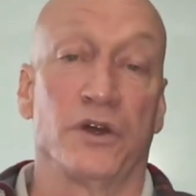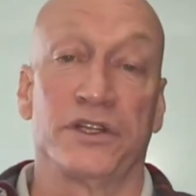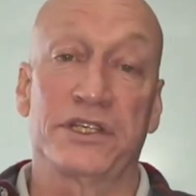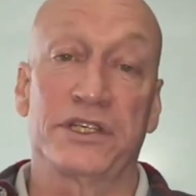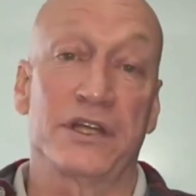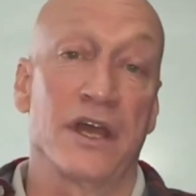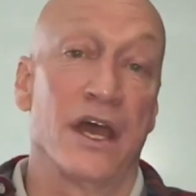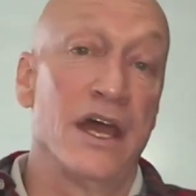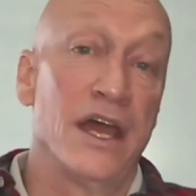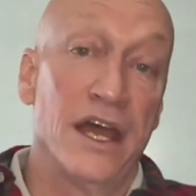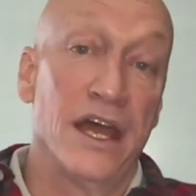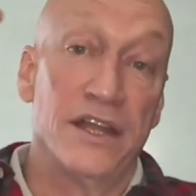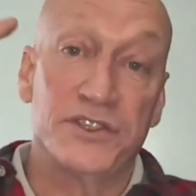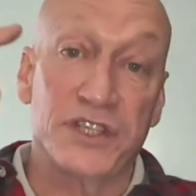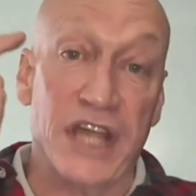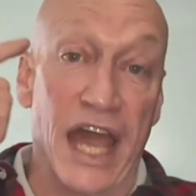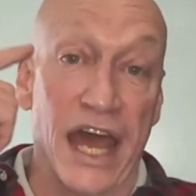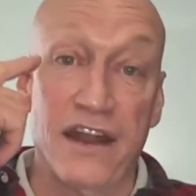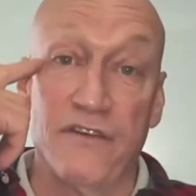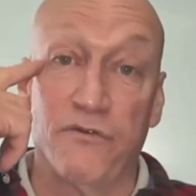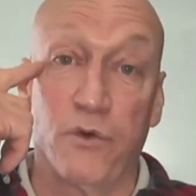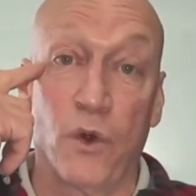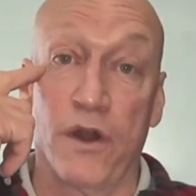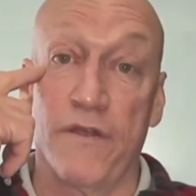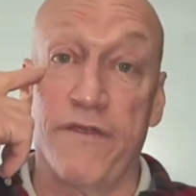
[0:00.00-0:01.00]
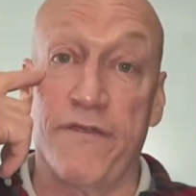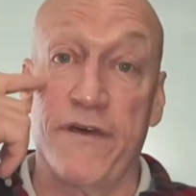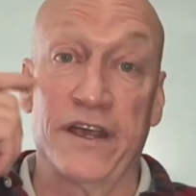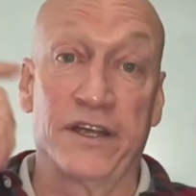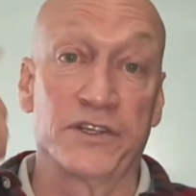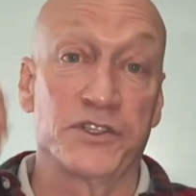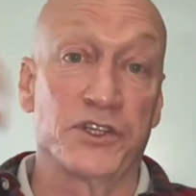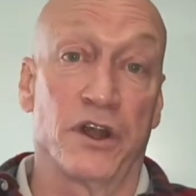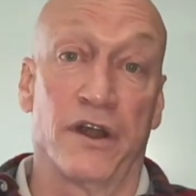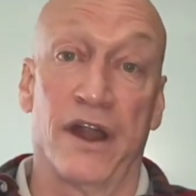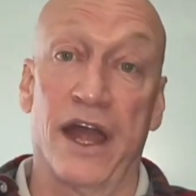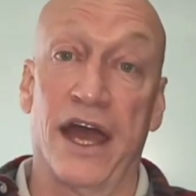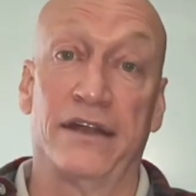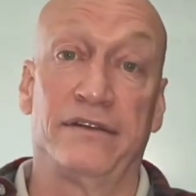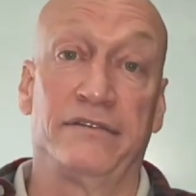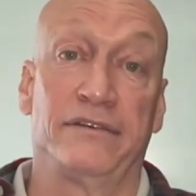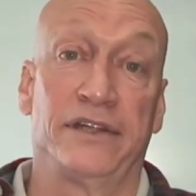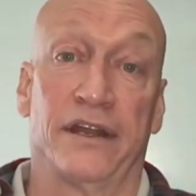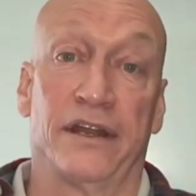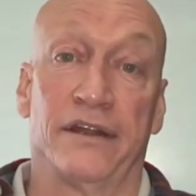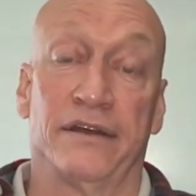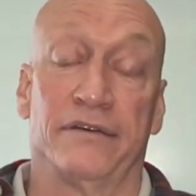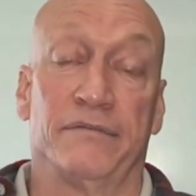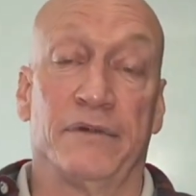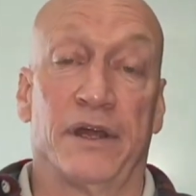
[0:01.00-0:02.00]
So it's kind of where things are at
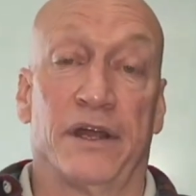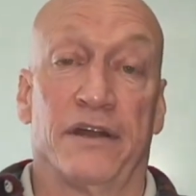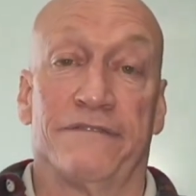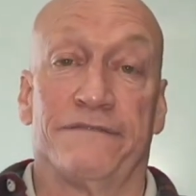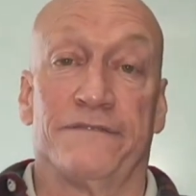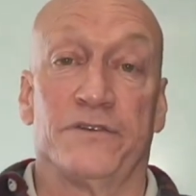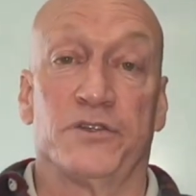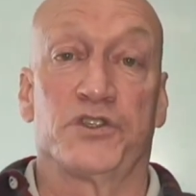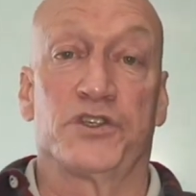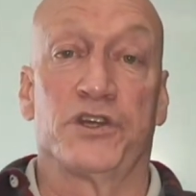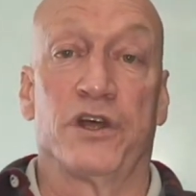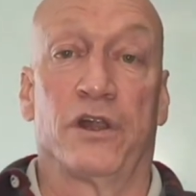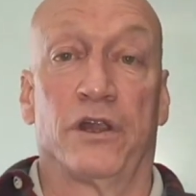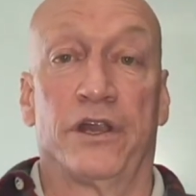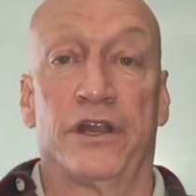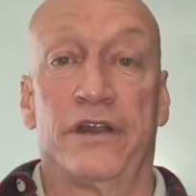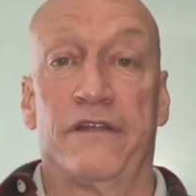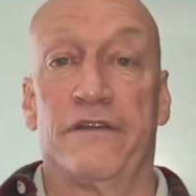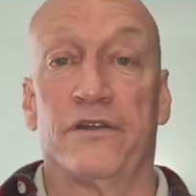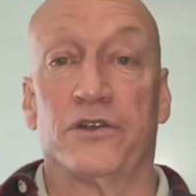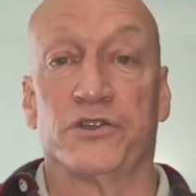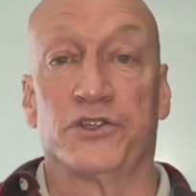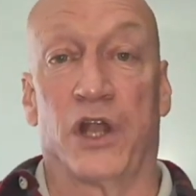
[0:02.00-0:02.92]
in a facility.